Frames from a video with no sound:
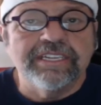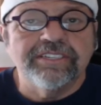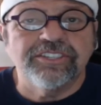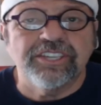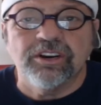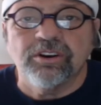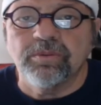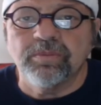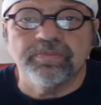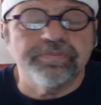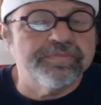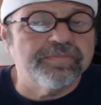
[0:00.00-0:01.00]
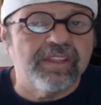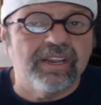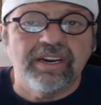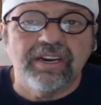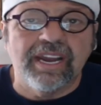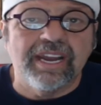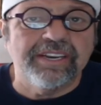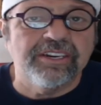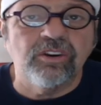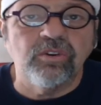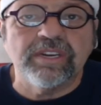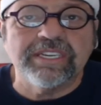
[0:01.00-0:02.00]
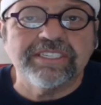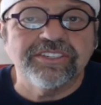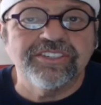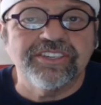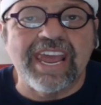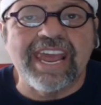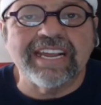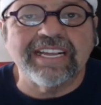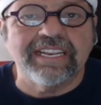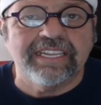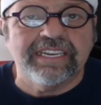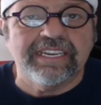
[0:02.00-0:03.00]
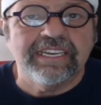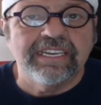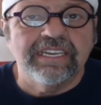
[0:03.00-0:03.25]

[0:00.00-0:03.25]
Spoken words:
So I know exactly